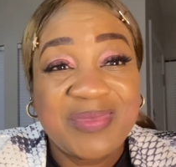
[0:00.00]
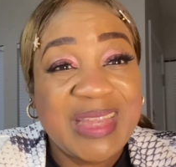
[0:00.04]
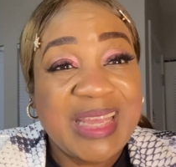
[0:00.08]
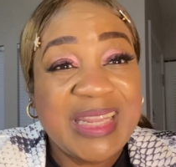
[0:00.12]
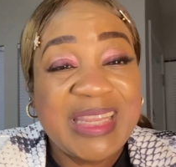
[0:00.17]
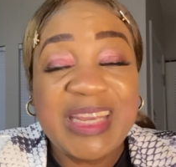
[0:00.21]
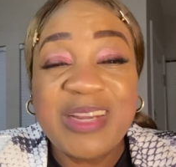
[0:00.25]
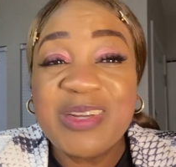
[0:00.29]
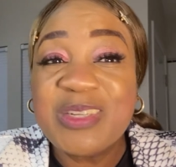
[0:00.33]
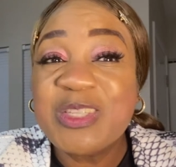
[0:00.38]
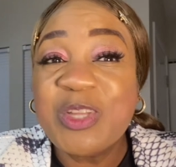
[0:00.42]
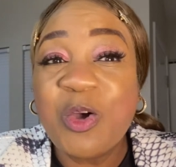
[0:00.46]

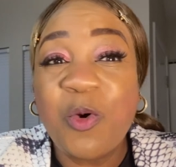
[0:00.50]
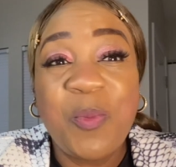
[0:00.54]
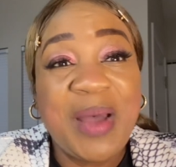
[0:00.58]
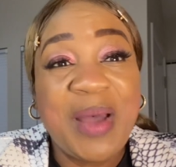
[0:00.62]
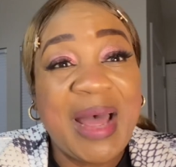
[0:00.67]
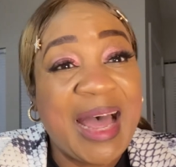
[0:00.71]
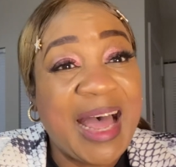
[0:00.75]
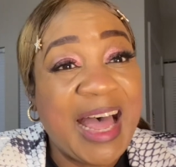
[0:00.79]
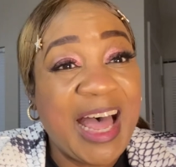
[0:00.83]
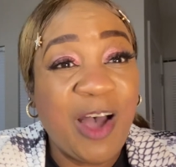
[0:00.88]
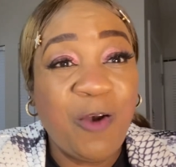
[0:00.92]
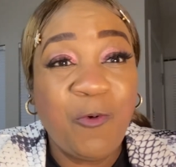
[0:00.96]
there's no
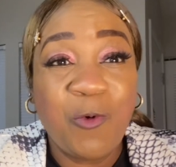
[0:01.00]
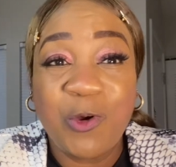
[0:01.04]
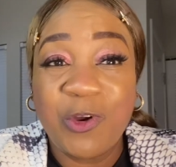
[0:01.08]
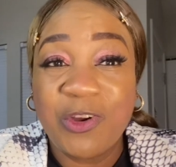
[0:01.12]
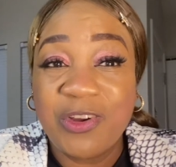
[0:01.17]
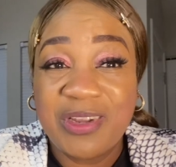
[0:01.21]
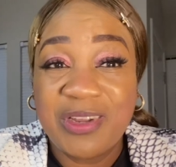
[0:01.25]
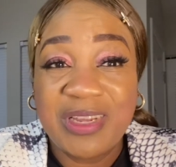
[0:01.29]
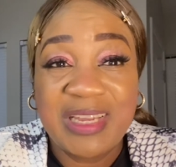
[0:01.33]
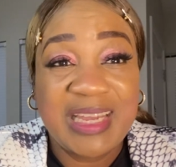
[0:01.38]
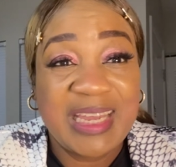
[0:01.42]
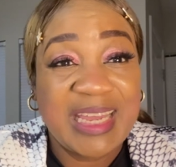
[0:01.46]
power
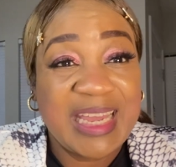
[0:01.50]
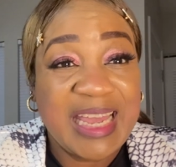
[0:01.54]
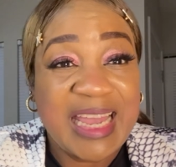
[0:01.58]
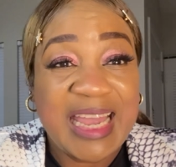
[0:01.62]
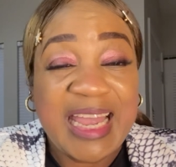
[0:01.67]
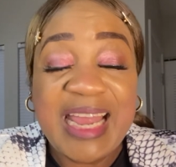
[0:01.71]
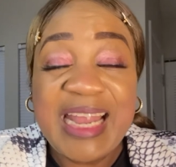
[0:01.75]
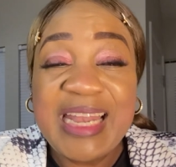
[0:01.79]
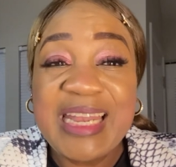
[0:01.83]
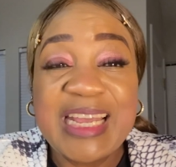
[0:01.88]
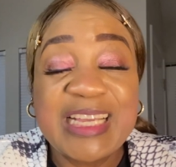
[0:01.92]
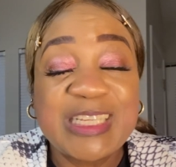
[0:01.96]

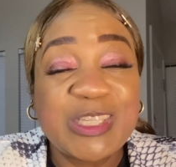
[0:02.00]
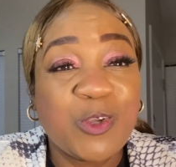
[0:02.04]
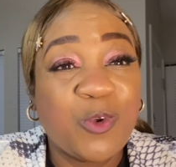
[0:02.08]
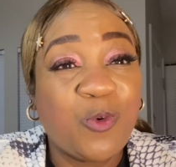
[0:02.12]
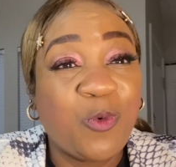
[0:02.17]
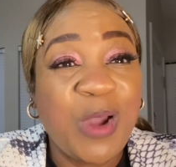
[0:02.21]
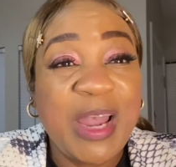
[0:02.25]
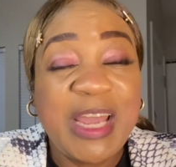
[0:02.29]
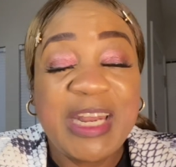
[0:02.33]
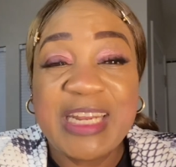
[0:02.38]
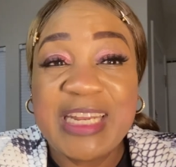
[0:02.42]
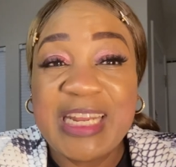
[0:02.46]
that's
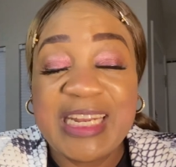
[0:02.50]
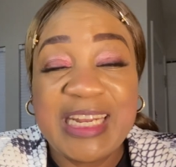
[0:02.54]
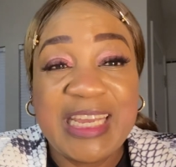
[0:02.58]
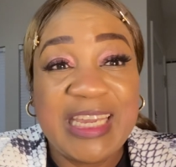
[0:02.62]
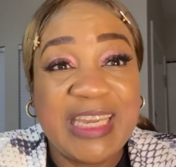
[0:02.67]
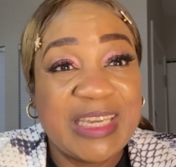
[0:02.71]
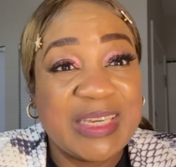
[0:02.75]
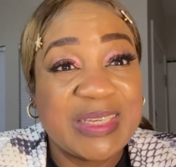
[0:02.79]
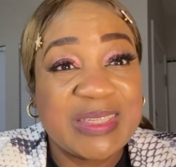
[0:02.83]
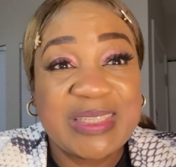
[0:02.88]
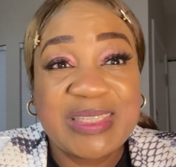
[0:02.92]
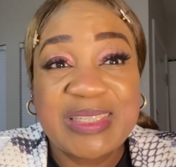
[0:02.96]
greater than
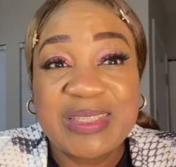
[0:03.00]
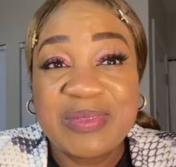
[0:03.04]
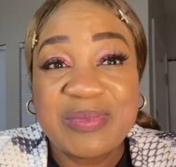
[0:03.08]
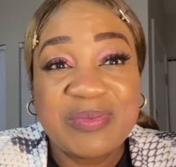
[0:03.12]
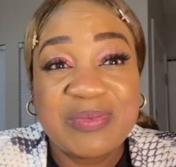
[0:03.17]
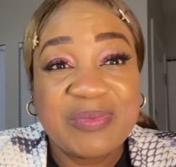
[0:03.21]
his.